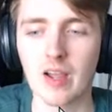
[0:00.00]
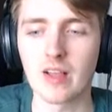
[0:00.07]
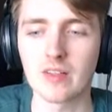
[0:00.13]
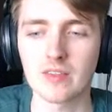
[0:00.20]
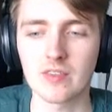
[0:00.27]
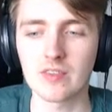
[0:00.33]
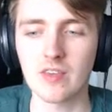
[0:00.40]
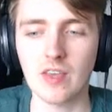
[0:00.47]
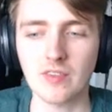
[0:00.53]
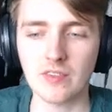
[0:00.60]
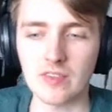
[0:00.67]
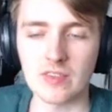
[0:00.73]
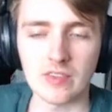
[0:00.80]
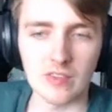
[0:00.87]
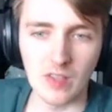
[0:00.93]

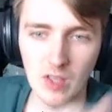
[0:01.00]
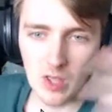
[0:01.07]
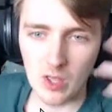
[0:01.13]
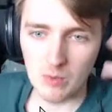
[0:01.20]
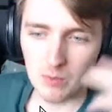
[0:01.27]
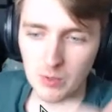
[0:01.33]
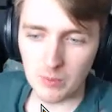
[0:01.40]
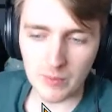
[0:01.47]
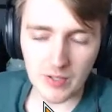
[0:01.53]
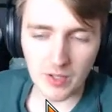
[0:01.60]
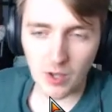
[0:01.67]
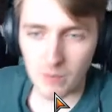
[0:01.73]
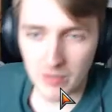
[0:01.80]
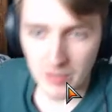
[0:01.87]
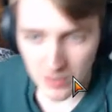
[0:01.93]
suggestions, put them in the
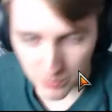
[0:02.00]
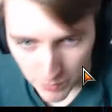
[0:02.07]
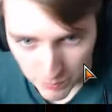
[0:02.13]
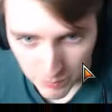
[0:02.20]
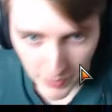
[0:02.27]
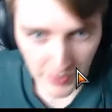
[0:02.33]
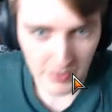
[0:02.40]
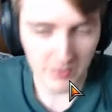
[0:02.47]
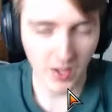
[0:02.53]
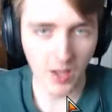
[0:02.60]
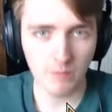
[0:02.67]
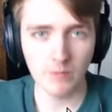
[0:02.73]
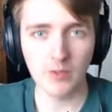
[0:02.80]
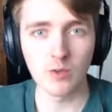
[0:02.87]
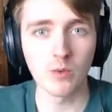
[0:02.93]
comments. But by the time
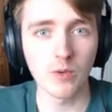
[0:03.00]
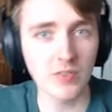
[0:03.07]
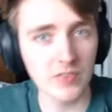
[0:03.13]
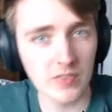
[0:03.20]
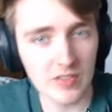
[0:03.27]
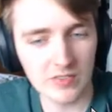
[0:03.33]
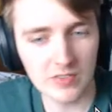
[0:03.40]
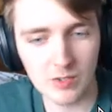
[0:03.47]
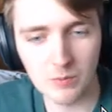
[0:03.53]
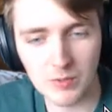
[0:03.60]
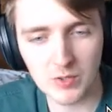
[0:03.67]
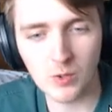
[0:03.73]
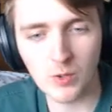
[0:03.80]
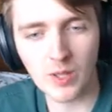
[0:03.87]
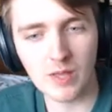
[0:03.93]
that you're watching this, it'll be
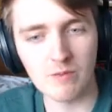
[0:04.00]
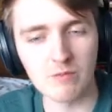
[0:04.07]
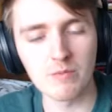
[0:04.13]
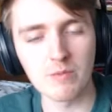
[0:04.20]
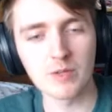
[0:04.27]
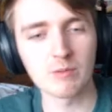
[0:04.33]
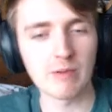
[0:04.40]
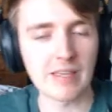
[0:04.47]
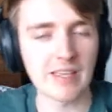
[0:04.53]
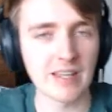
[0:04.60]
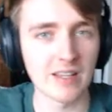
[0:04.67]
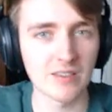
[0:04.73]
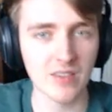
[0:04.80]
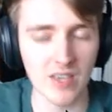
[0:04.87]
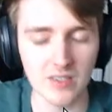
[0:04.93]
too late for me to make any
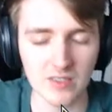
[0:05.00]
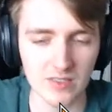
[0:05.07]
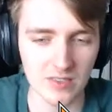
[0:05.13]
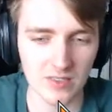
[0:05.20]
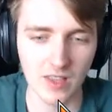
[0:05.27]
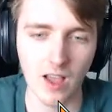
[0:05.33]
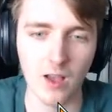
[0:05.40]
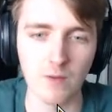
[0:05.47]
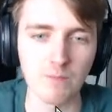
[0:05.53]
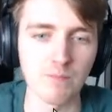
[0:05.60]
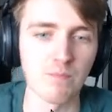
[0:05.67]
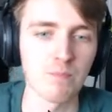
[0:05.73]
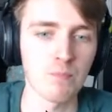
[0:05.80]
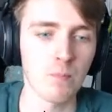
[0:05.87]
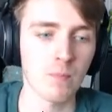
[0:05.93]
changes.
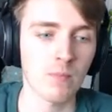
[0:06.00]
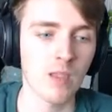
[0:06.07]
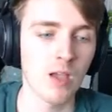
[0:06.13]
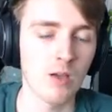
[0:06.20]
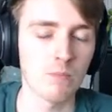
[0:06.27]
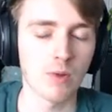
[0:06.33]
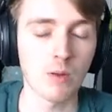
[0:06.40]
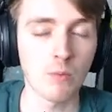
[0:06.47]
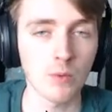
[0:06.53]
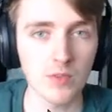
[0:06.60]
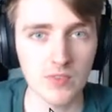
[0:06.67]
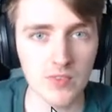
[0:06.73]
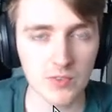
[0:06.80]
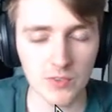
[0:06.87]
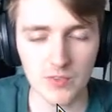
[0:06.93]
But I'm always
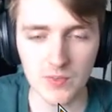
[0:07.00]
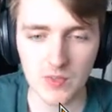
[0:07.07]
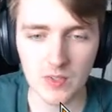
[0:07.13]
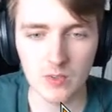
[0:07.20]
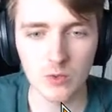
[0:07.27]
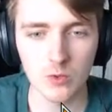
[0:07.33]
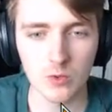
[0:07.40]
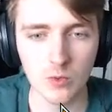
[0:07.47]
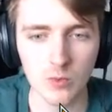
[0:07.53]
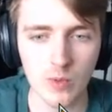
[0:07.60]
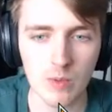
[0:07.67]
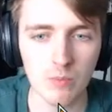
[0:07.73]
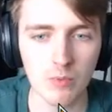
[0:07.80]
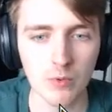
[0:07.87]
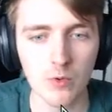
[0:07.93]
interested to
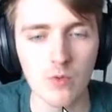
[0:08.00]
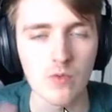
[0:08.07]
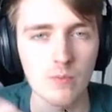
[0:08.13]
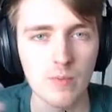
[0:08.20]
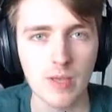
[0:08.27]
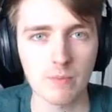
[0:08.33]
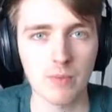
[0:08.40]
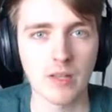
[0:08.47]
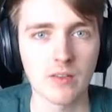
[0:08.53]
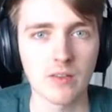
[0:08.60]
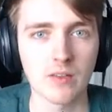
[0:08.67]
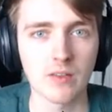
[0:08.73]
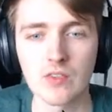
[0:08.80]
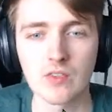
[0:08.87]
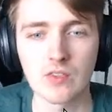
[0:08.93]
improve and make better
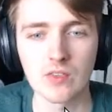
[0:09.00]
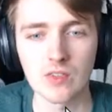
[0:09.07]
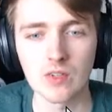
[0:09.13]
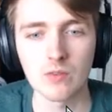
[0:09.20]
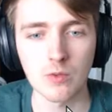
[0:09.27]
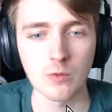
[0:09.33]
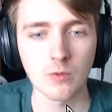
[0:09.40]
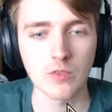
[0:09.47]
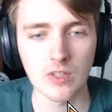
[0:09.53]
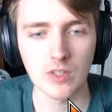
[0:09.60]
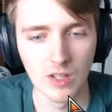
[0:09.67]
decisions in the future.